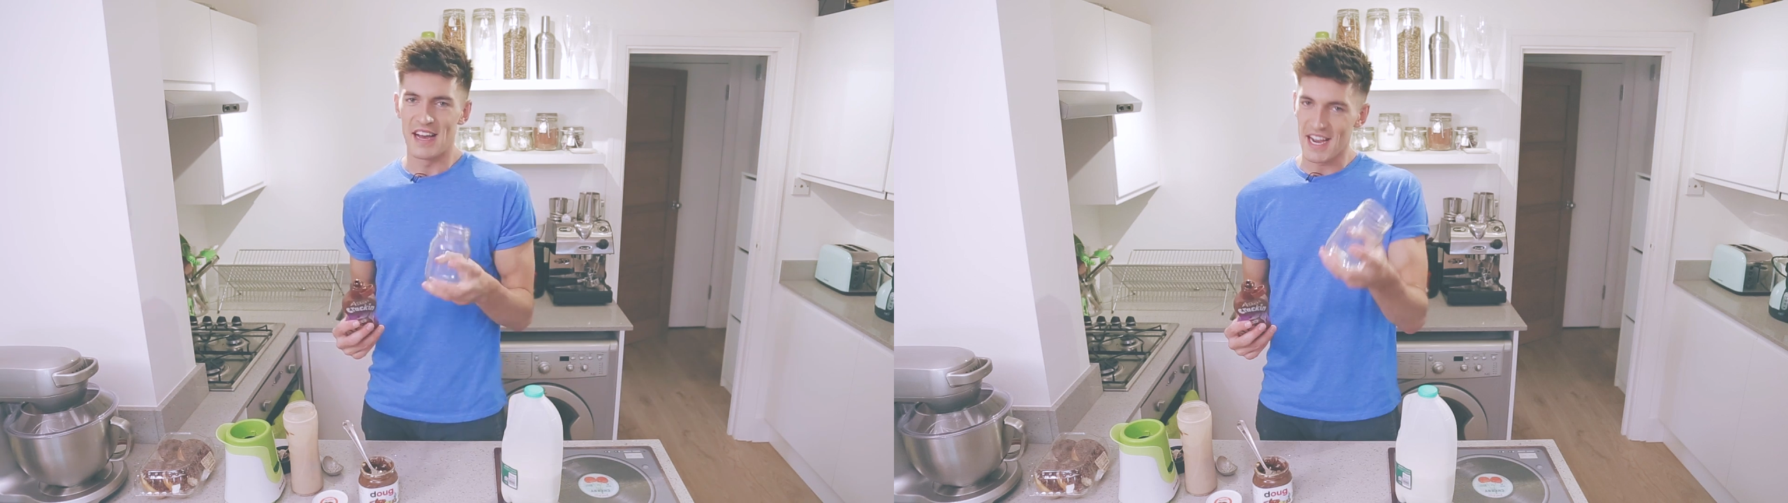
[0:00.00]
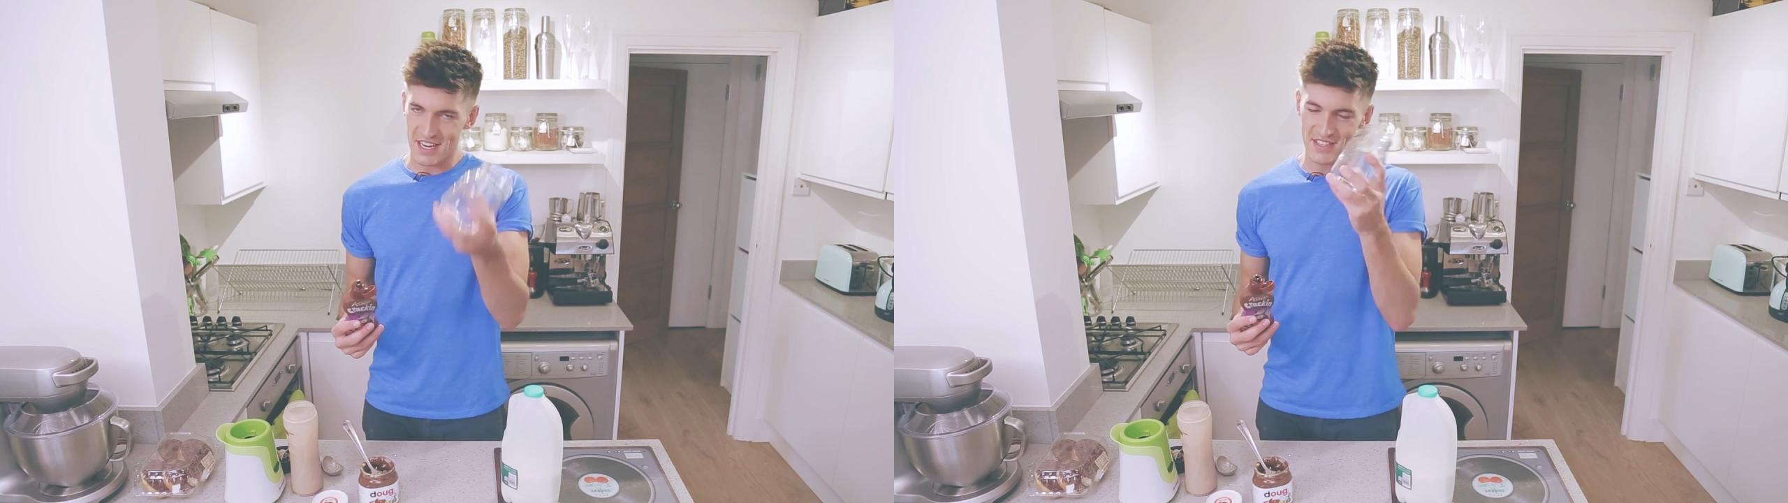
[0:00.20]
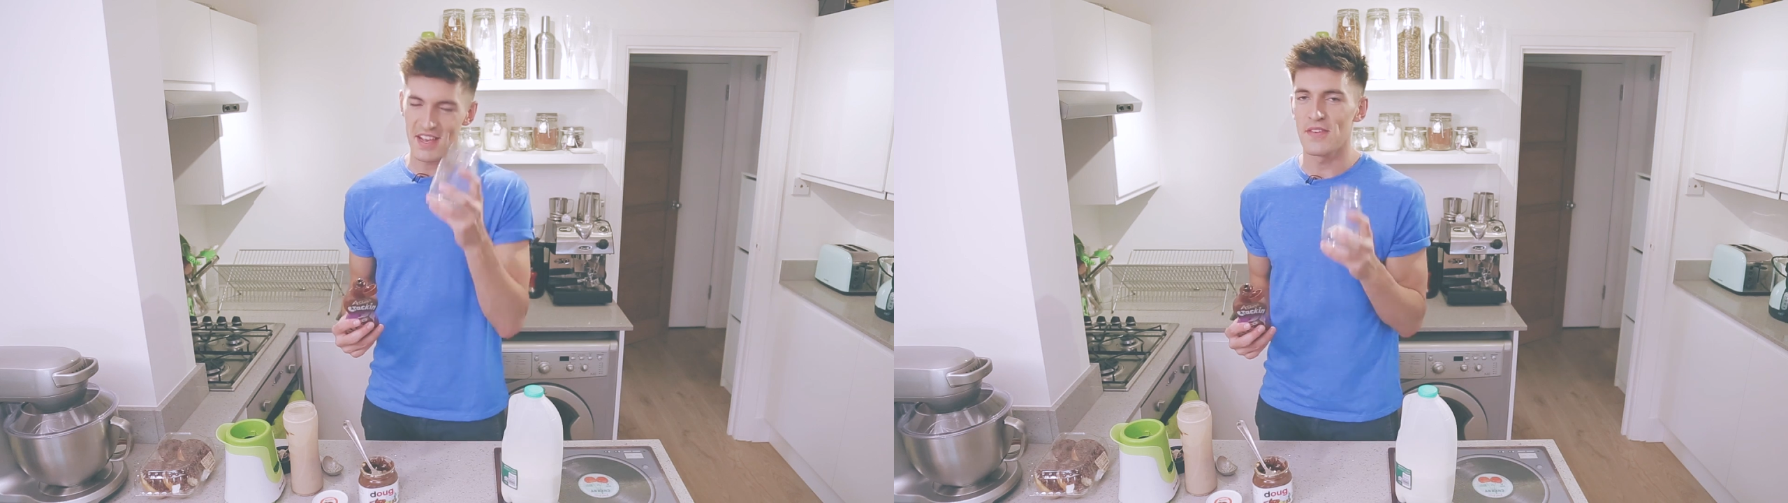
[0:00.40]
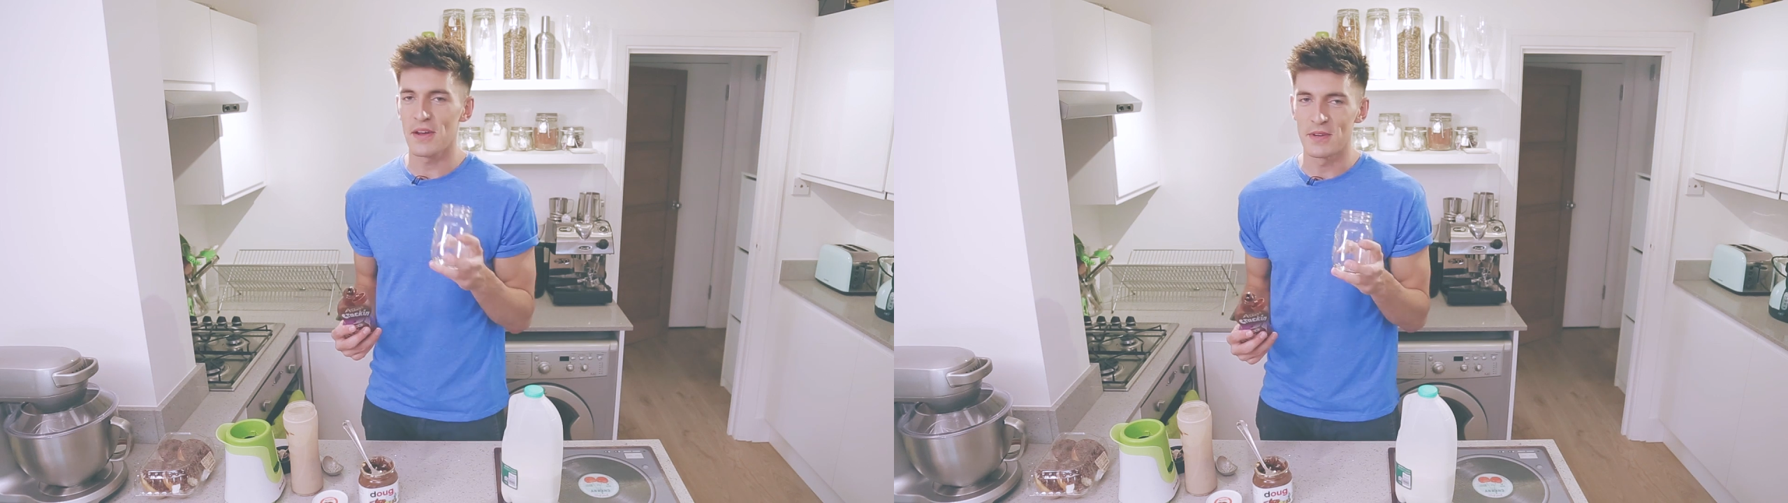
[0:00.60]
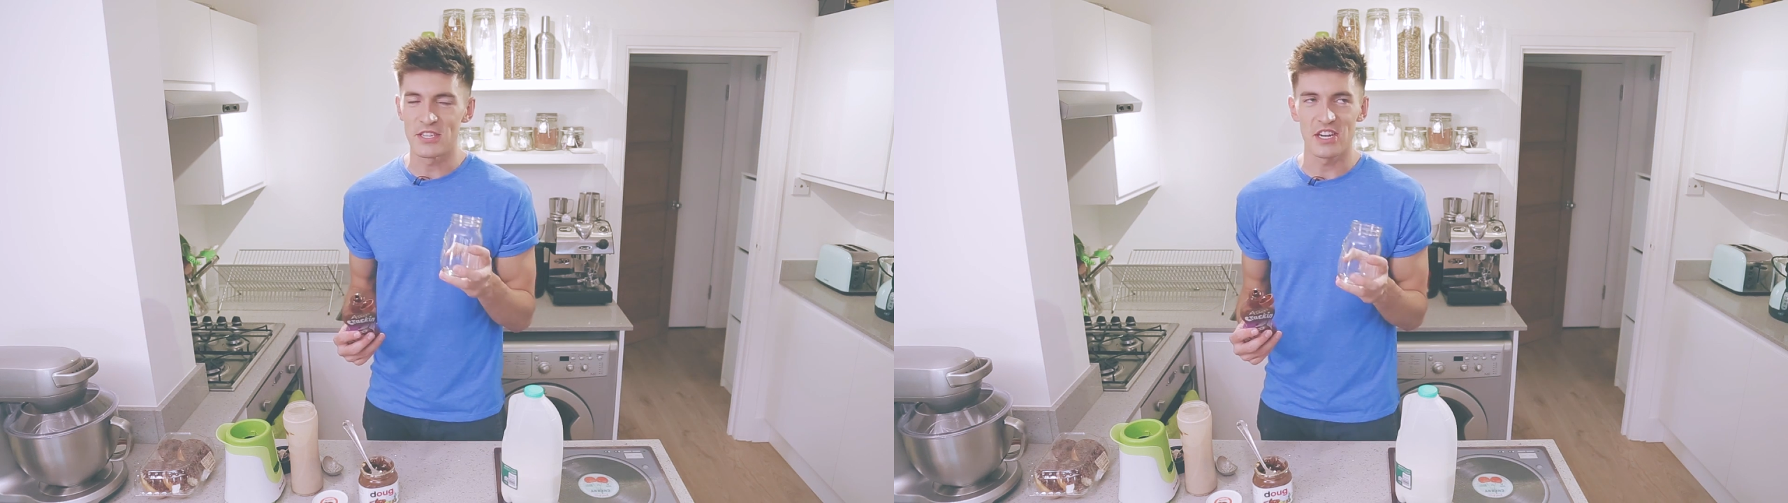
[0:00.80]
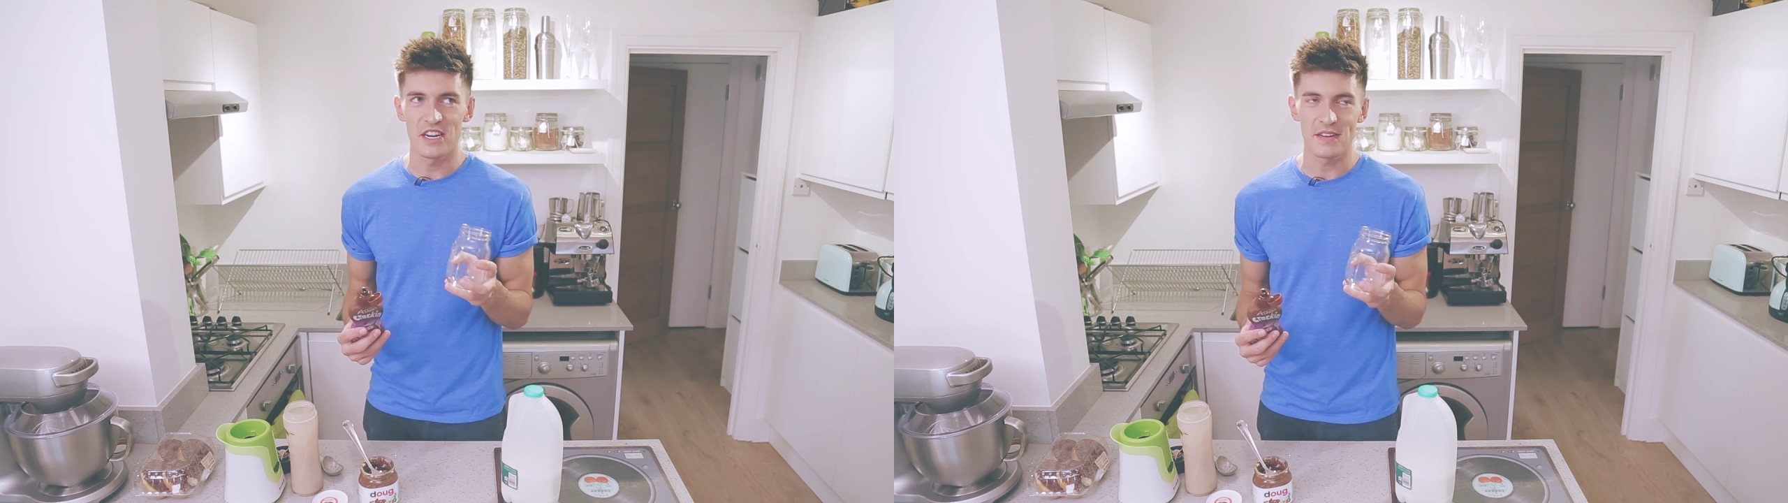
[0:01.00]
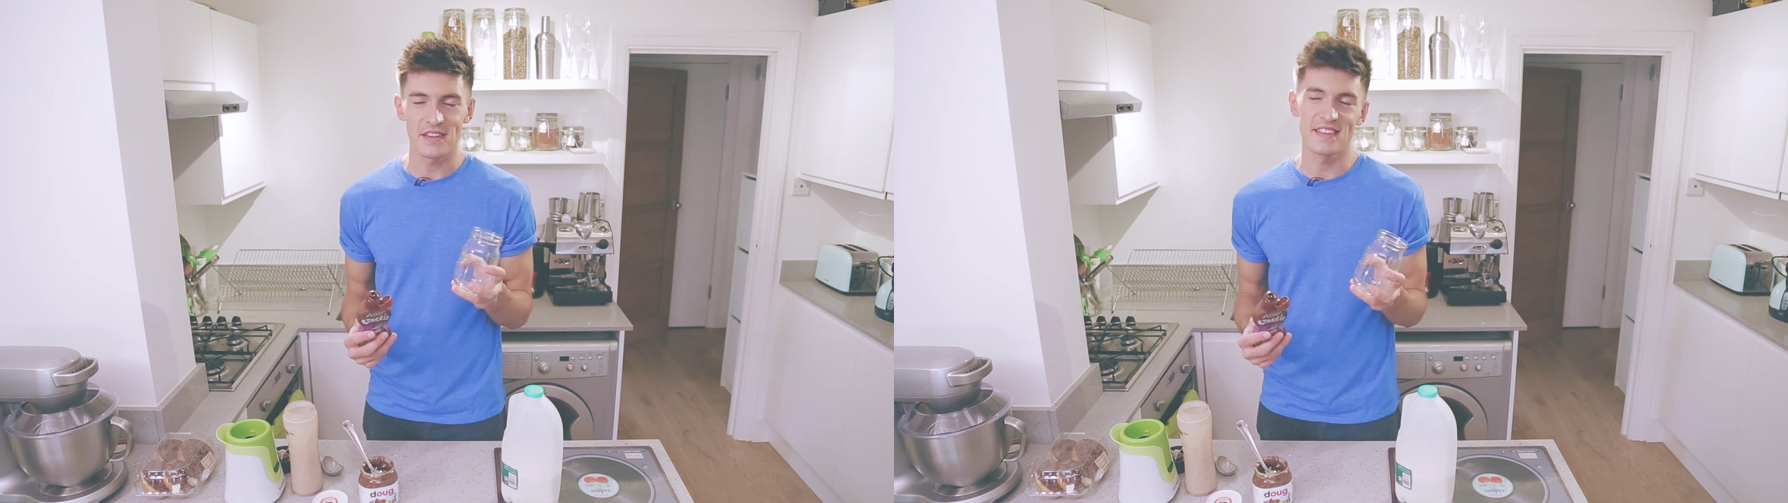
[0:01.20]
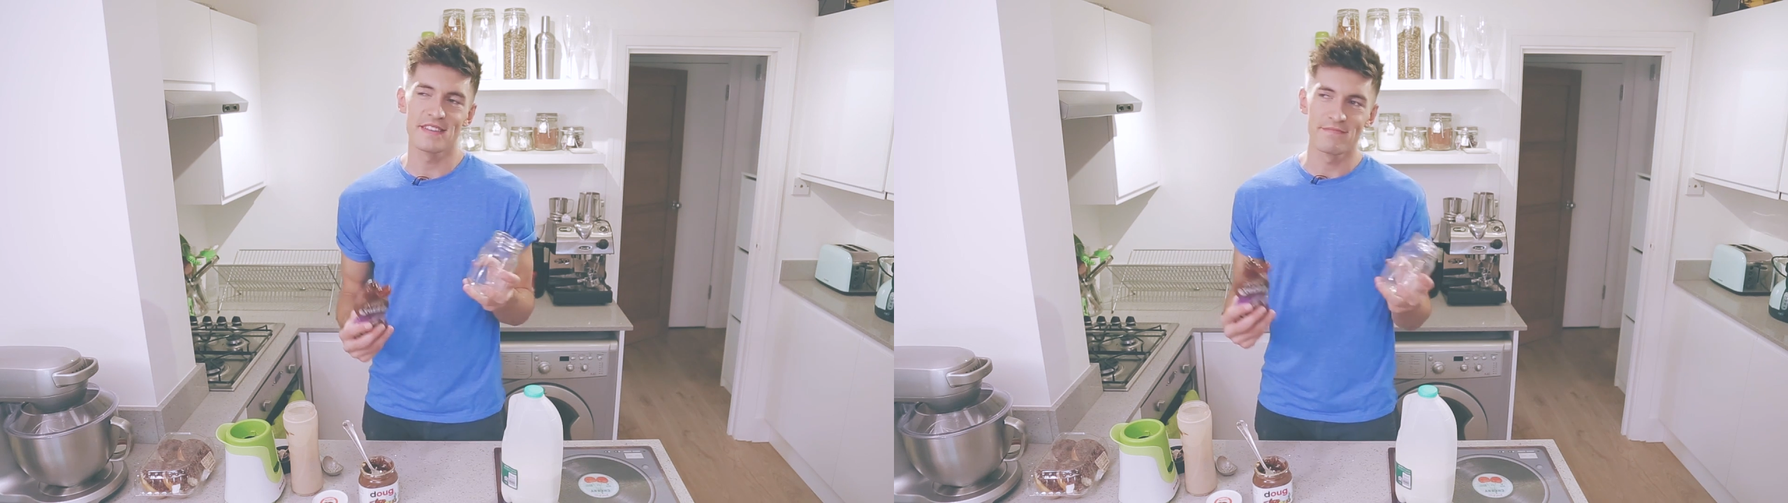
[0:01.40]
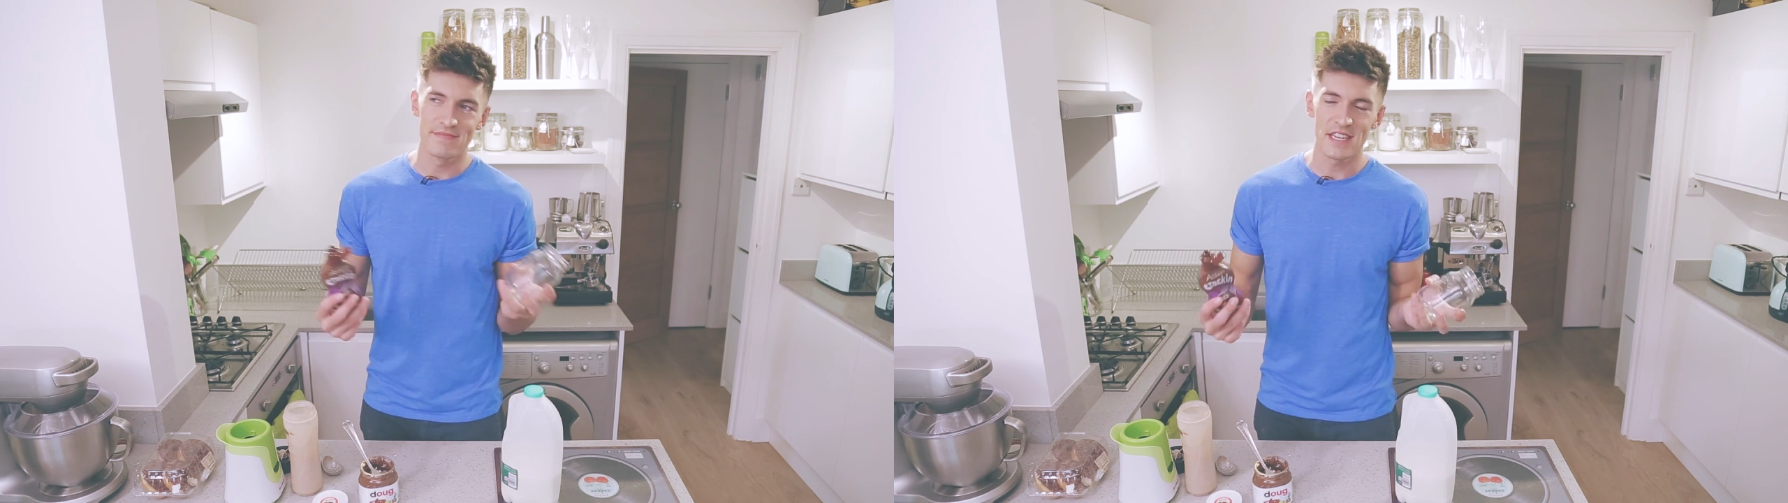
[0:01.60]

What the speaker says: I'm gonna serve it up in a jar because it